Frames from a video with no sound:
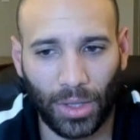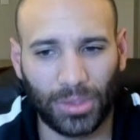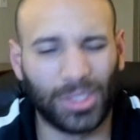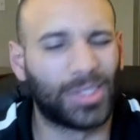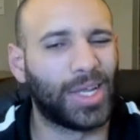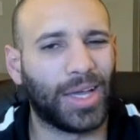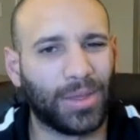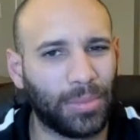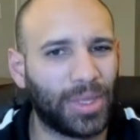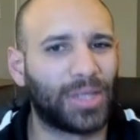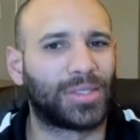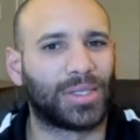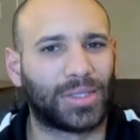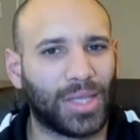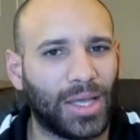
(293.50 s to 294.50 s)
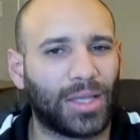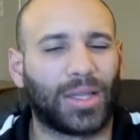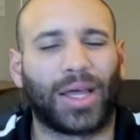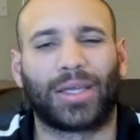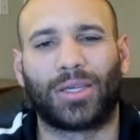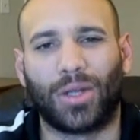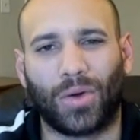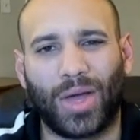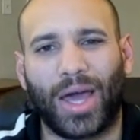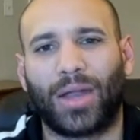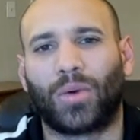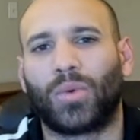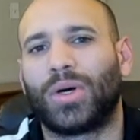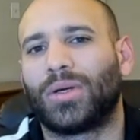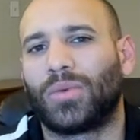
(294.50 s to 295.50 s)
just take a minute to think, like, you know, kind
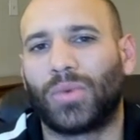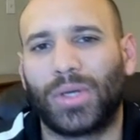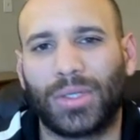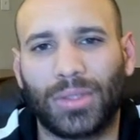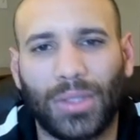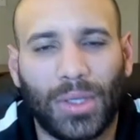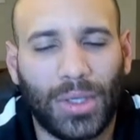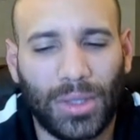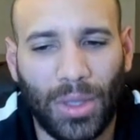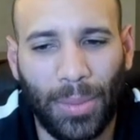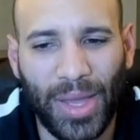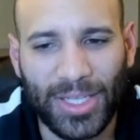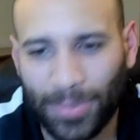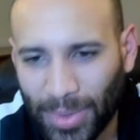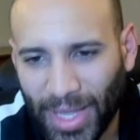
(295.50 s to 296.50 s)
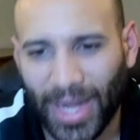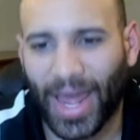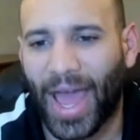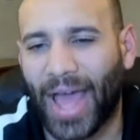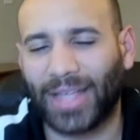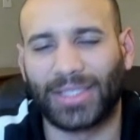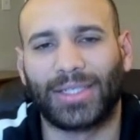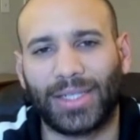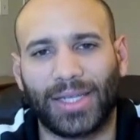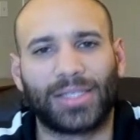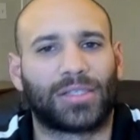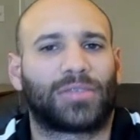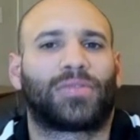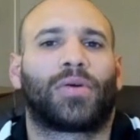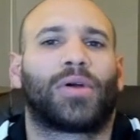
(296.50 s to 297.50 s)
of what the best plan of action
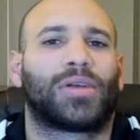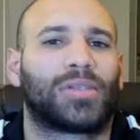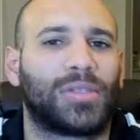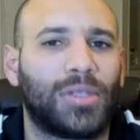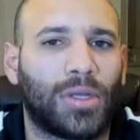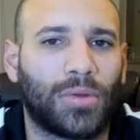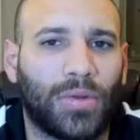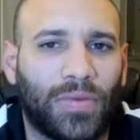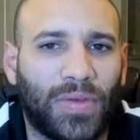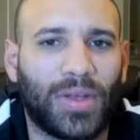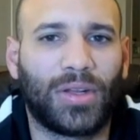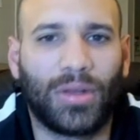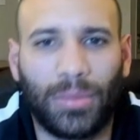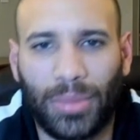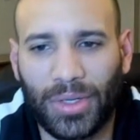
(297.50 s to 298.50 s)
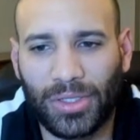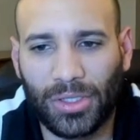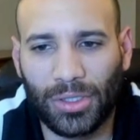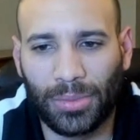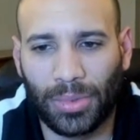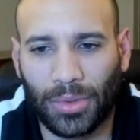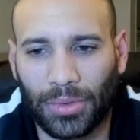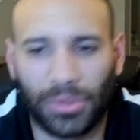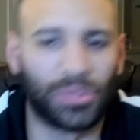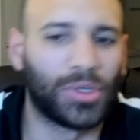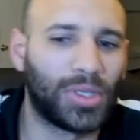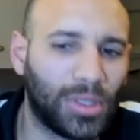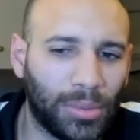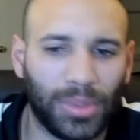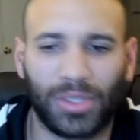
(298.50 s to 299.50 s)
is as far as, you know, defending the bishop or
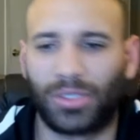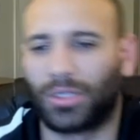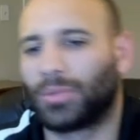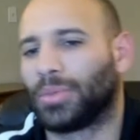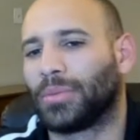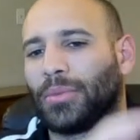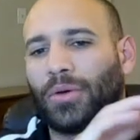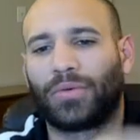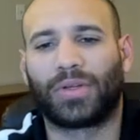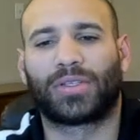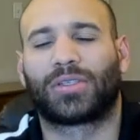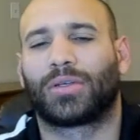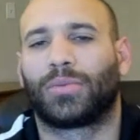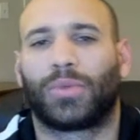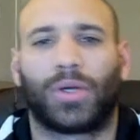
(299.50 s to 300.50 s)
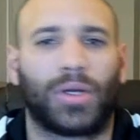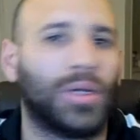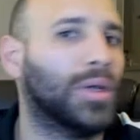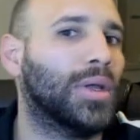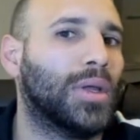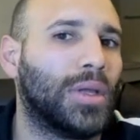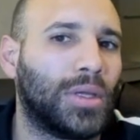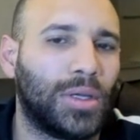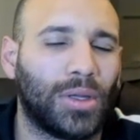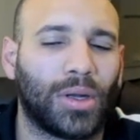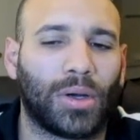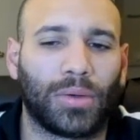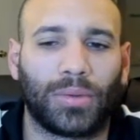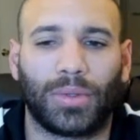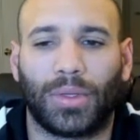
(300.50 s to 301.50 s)
retreating the bishop or moving it somewhere, you
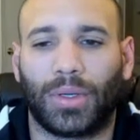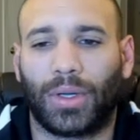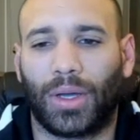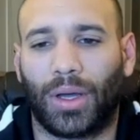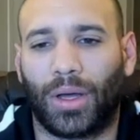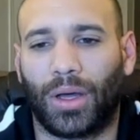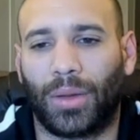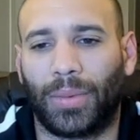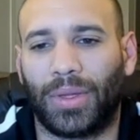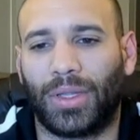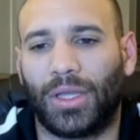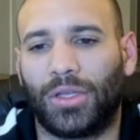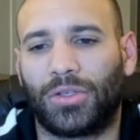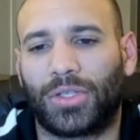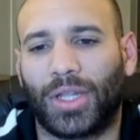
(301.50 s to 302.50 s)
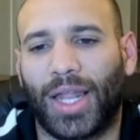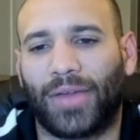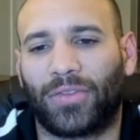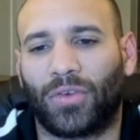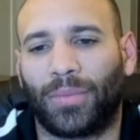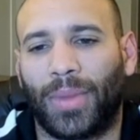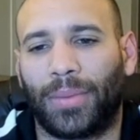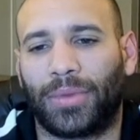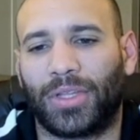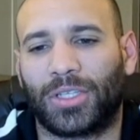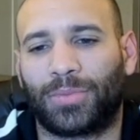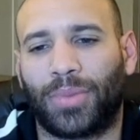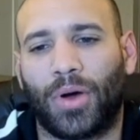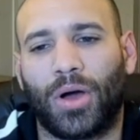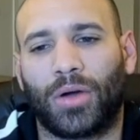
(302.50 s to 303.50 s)
know, And then you still have to remember this
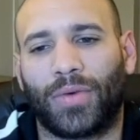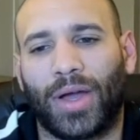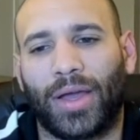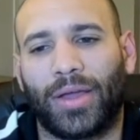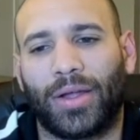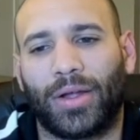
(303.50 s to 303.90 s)
pawn right